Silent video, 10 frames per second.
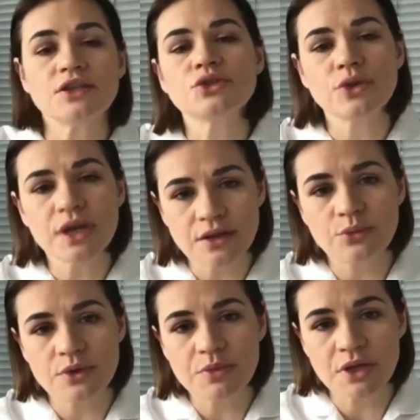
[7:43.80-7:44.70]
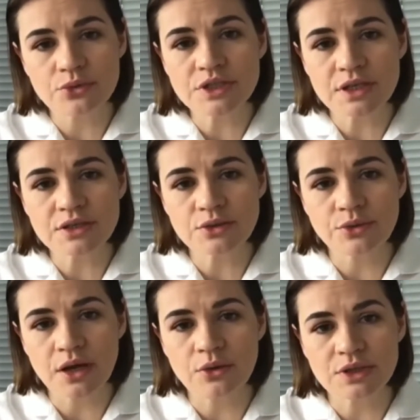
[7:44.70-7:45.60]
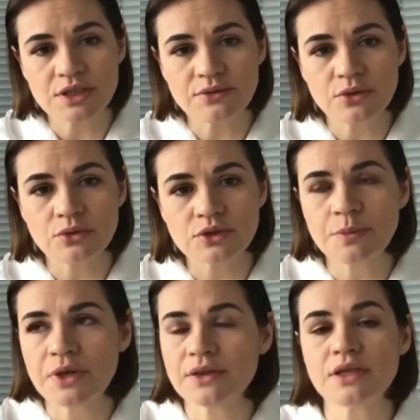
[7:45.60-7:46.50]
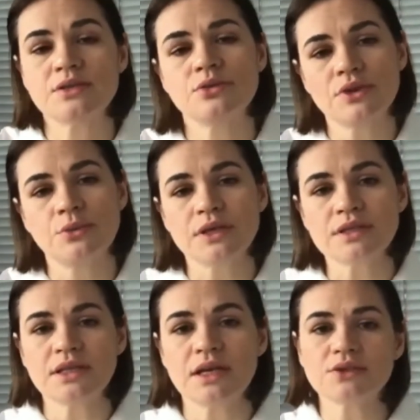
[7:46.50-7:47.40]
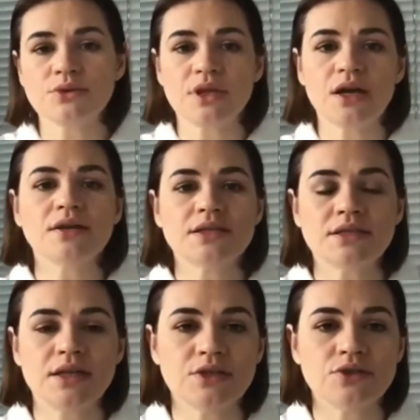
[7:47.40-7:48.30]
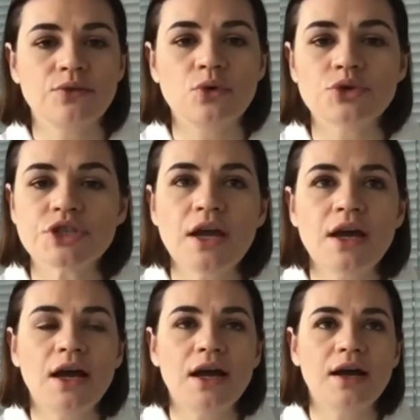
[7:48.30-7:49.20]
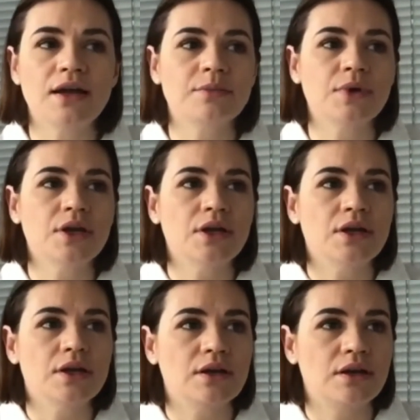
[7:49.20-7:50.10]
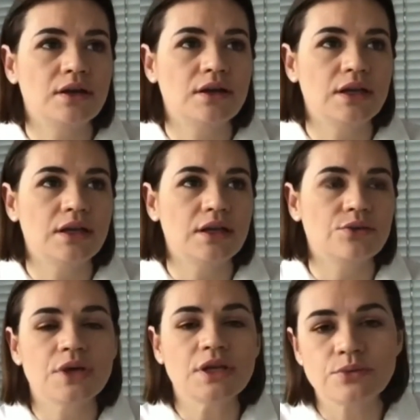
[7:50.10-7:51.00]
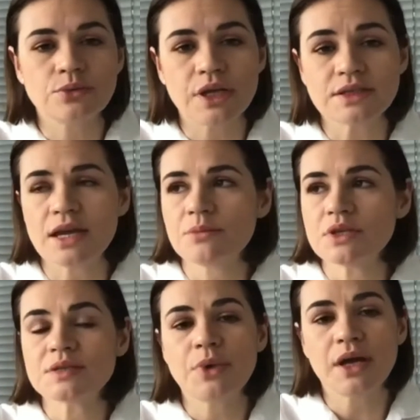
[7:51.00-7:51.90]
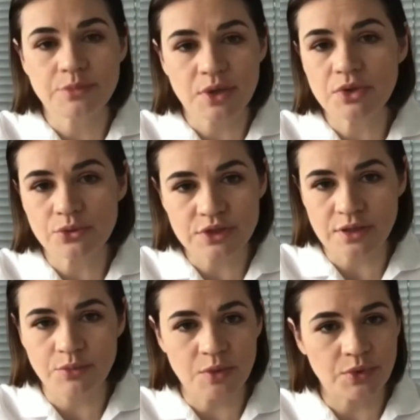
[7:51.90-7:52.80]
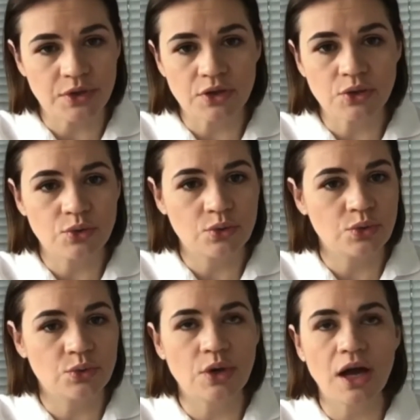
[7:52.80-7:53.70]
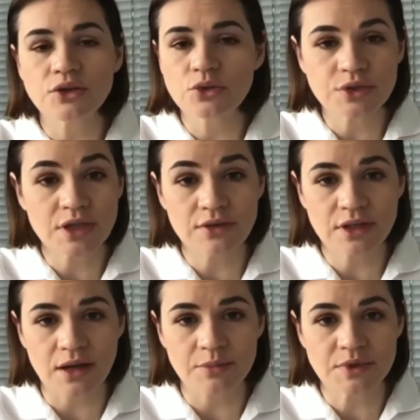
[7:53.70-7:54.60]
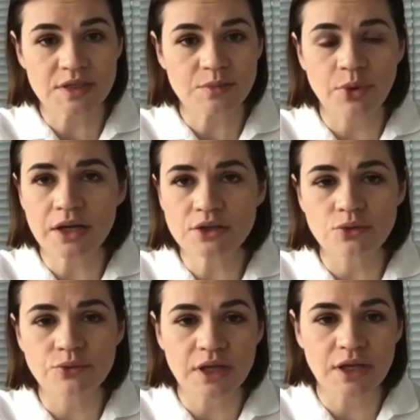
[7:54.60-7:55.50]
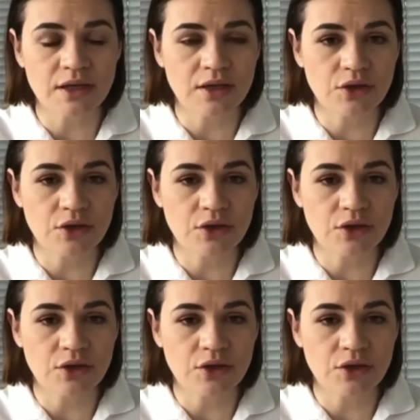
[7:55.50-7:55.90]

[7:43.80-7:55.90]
together with Belarusians on our difficult path. It's on the one side. On the other side, of course, I'm grateful and I'm inspired by Belarusian people who are not giving up despite of the,